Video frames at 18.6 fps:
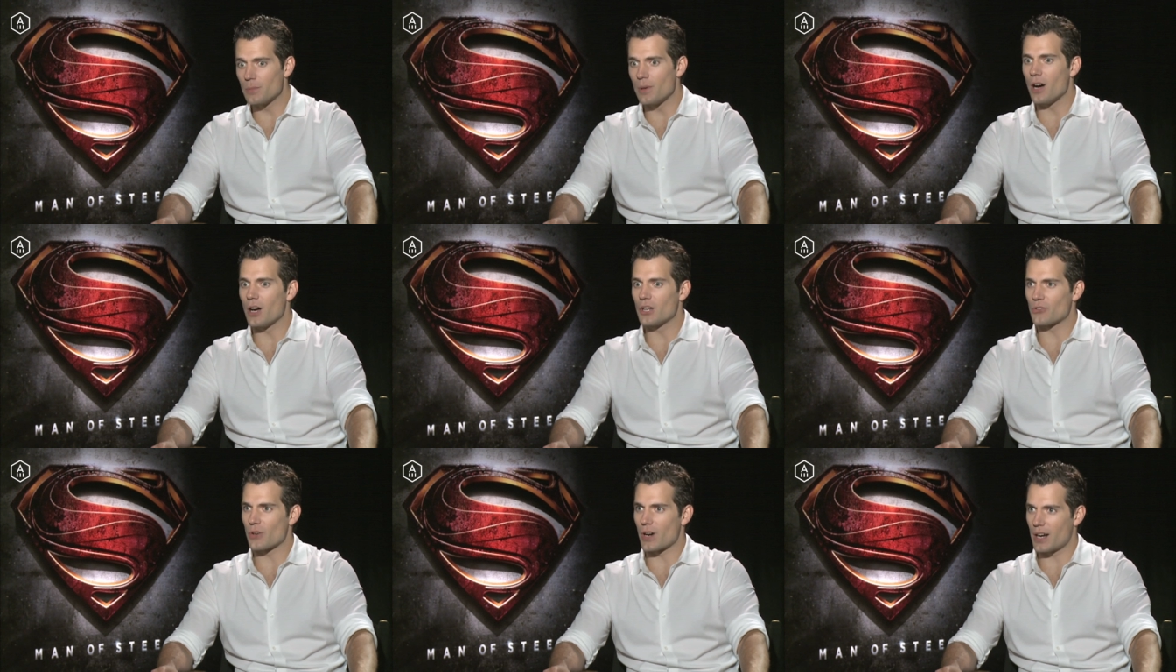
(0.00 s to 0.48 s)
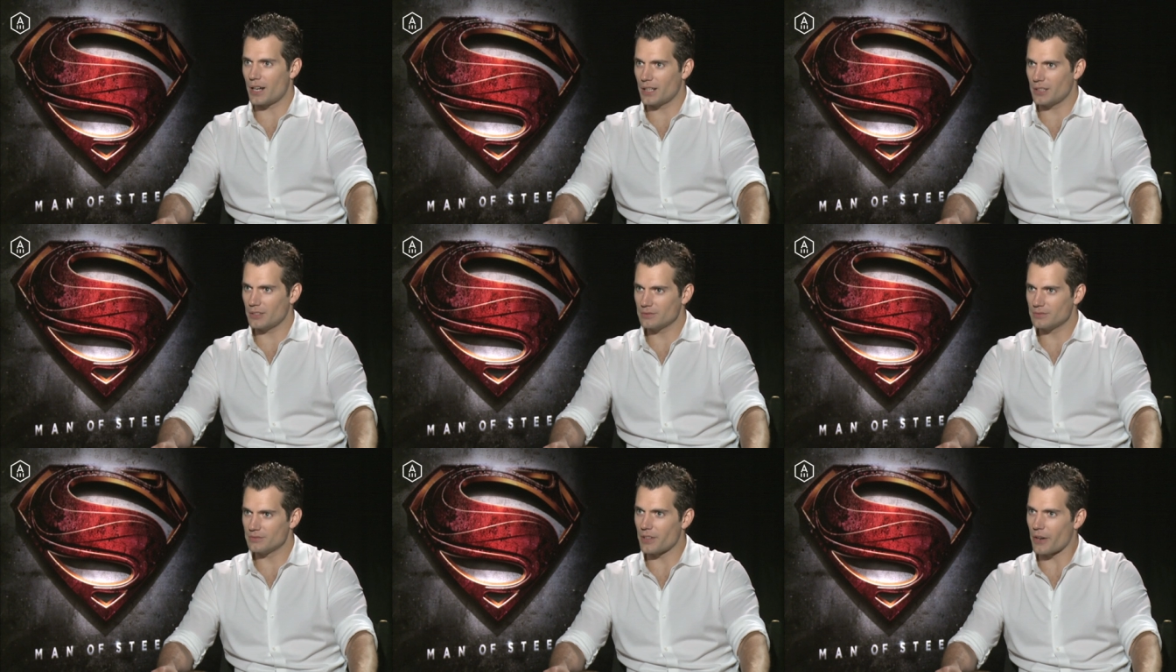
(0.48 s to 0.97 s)
some hard
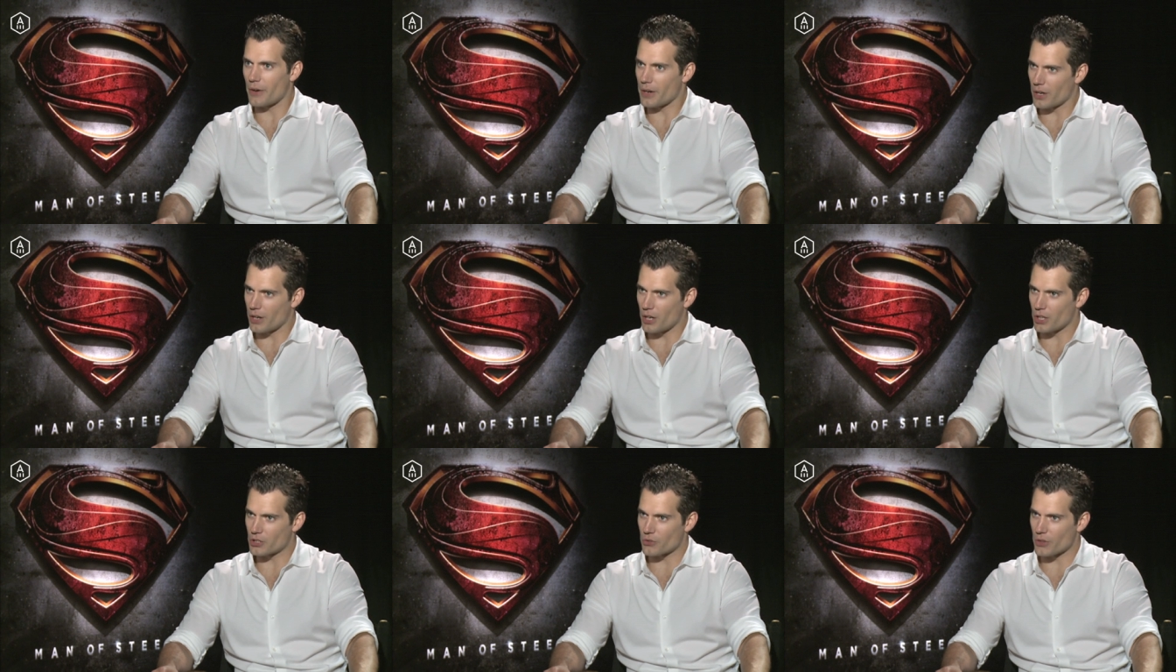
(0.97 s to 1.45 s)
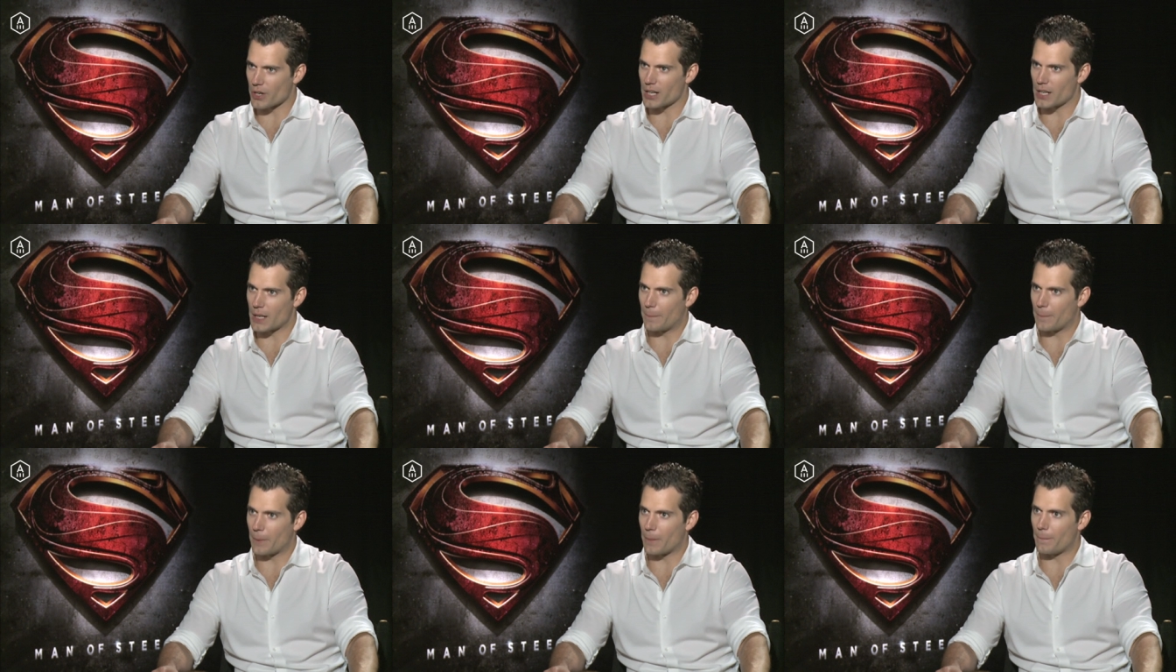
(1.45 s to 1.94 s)
training, very hard
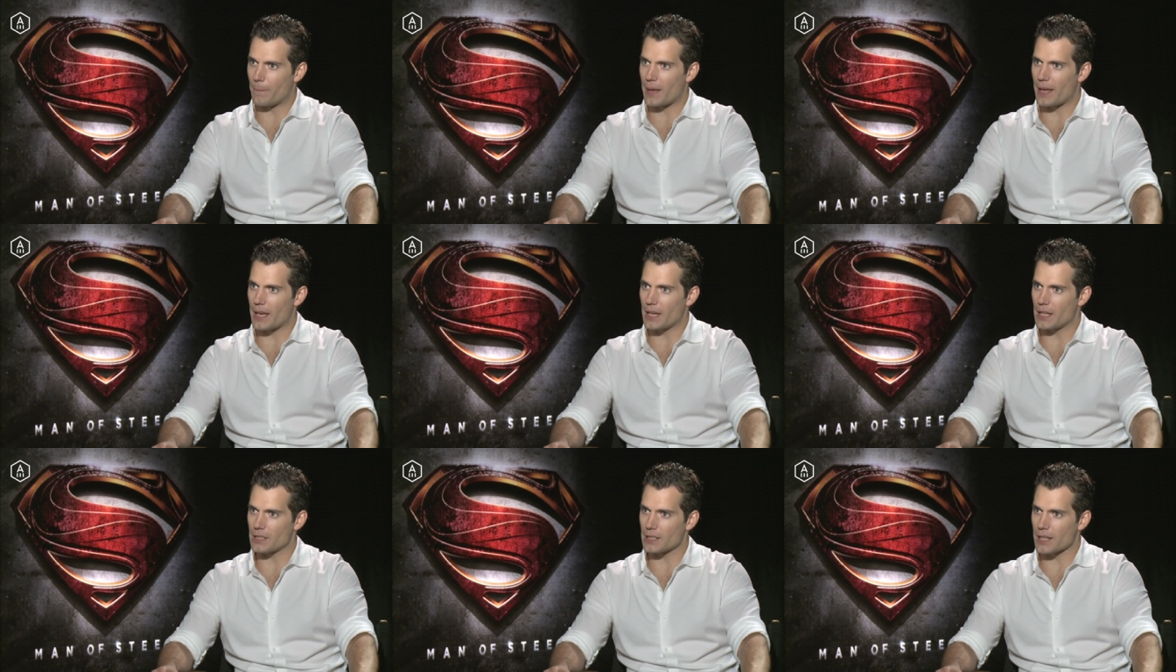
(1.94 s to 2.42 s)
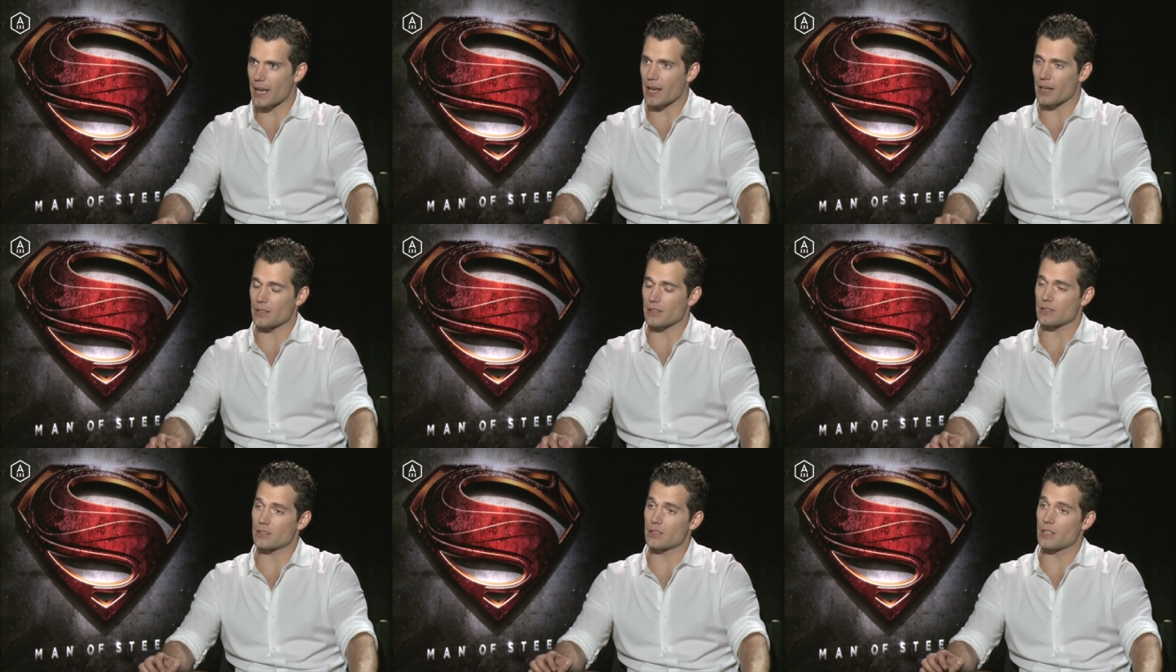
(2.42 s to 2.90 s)
training, but made
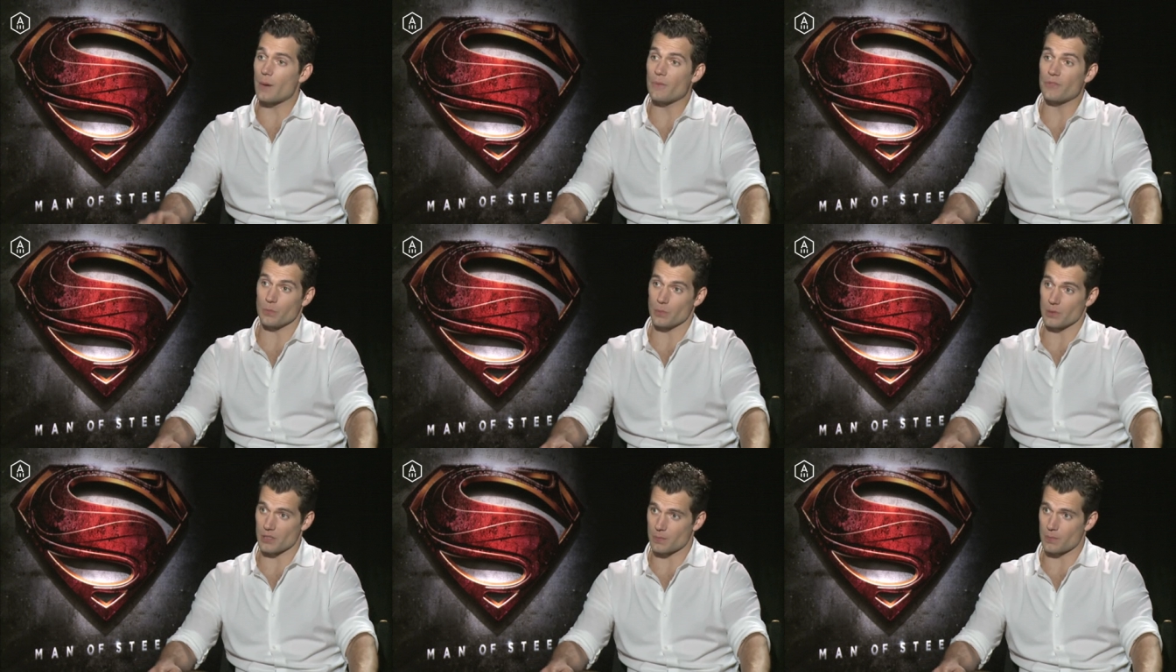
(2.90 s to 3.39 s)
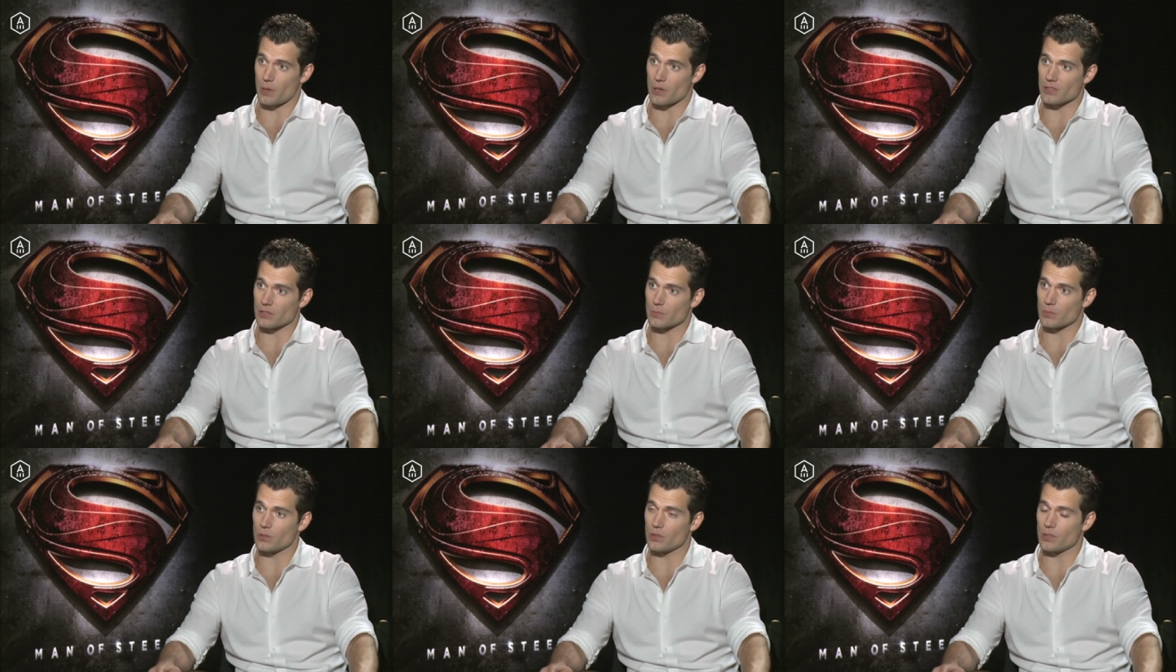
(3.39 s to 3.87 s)
as comfortable as
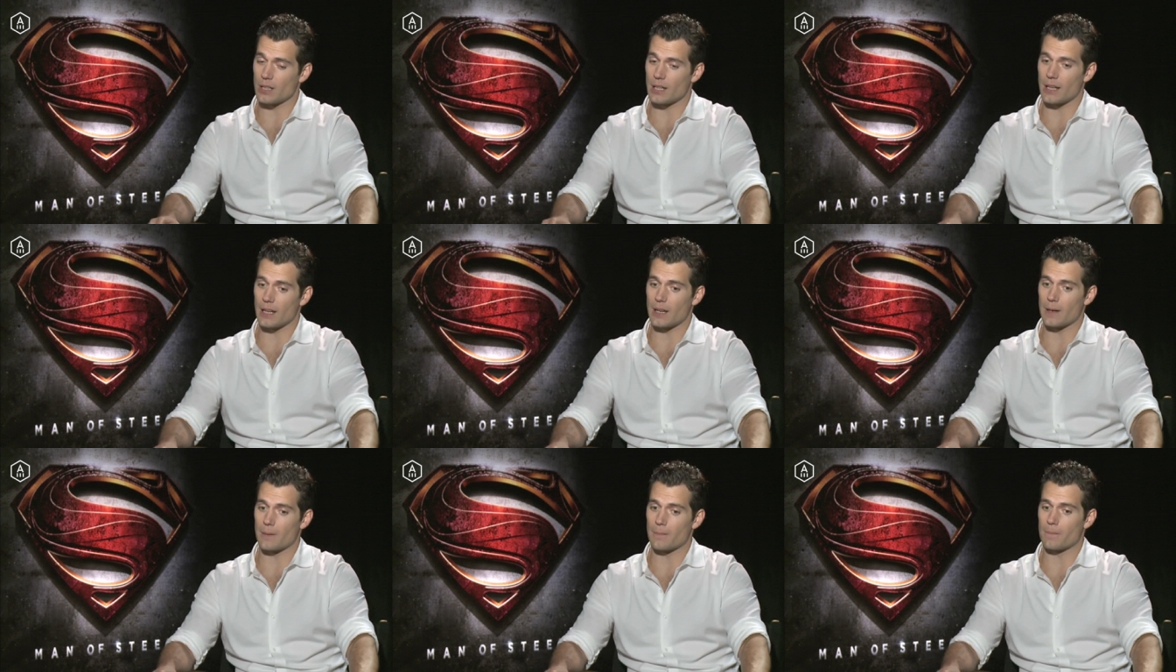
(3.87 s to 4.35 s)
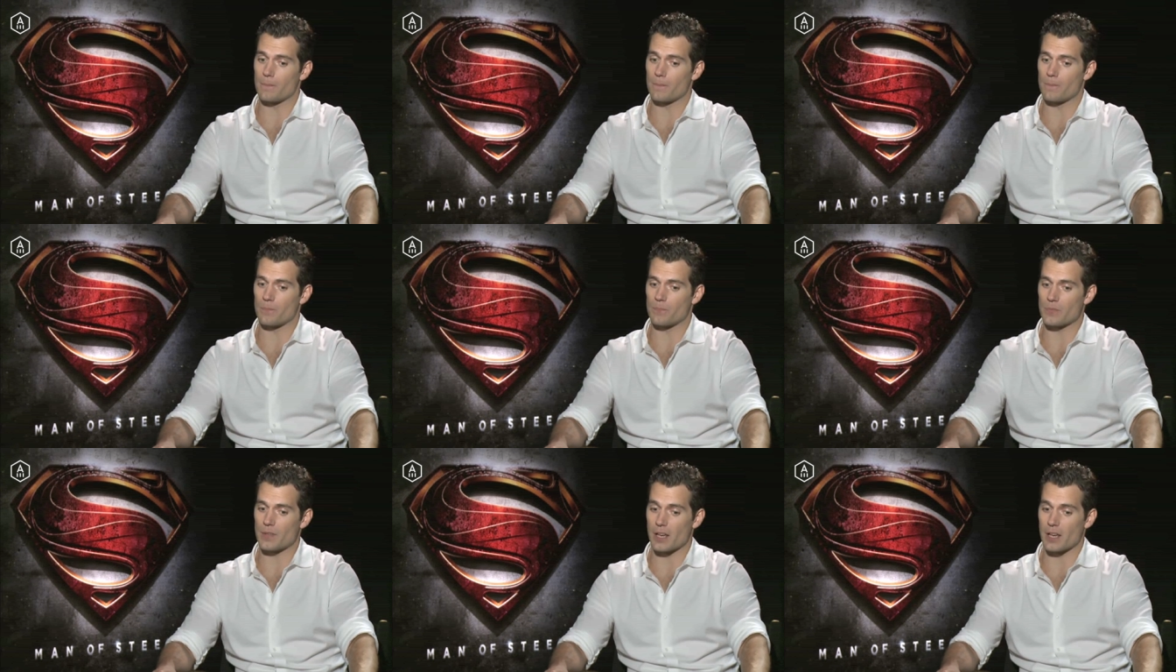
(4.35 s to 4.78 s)
possible, um,